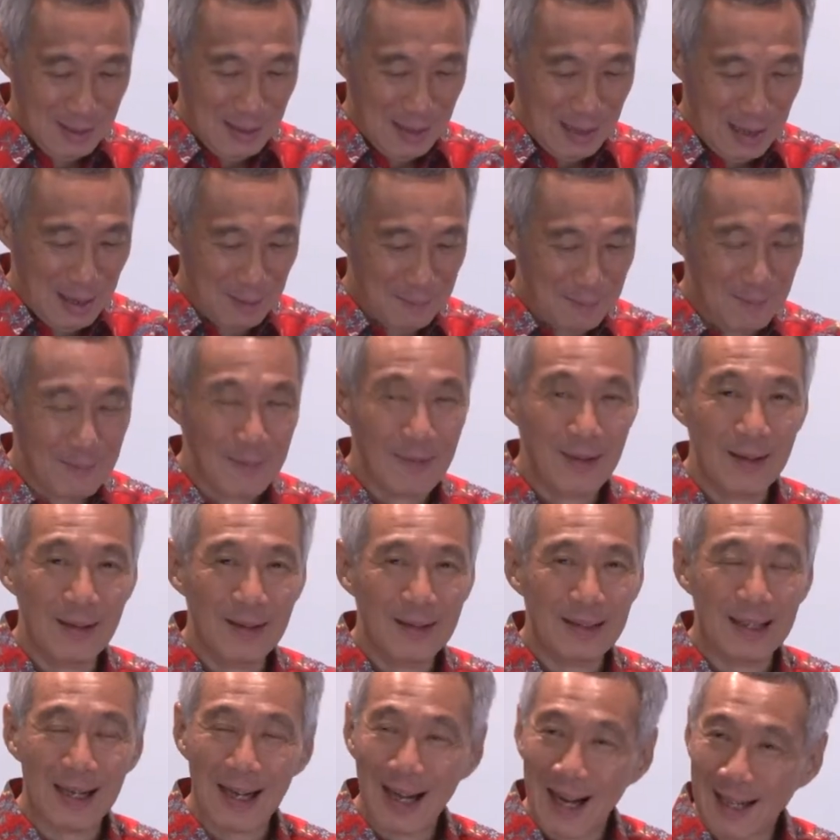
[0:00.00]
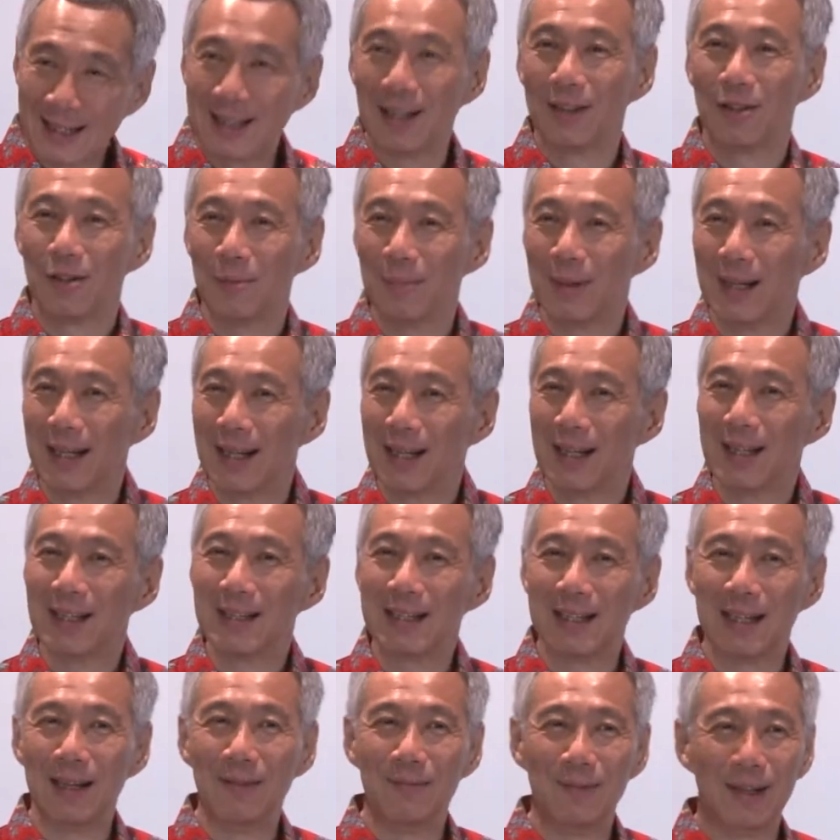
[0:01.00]
I'm delighted to be here
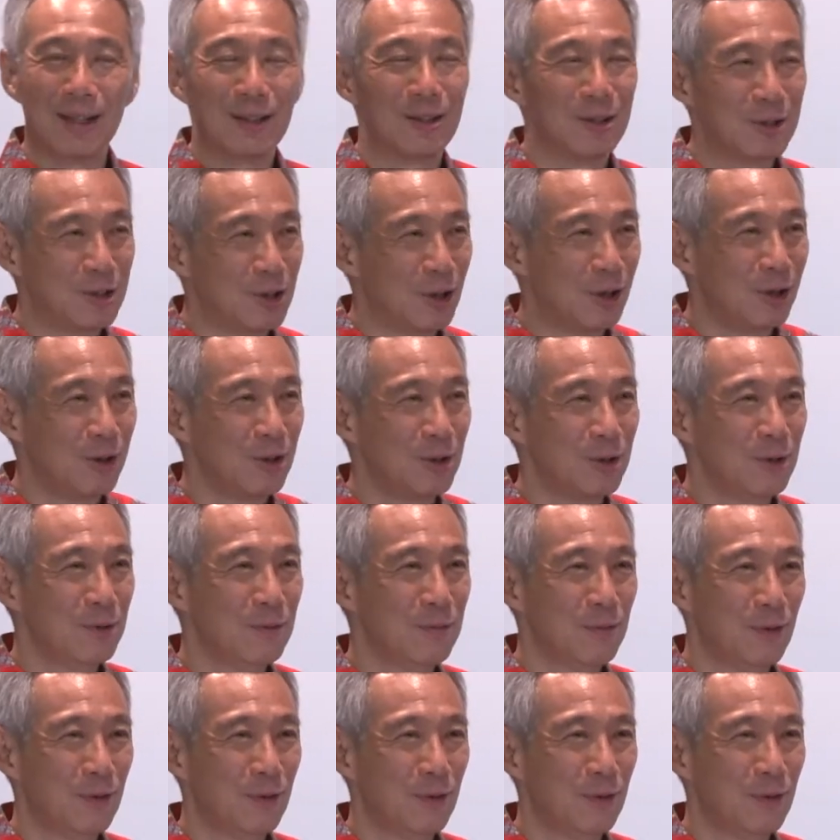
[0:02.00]
this evening to join you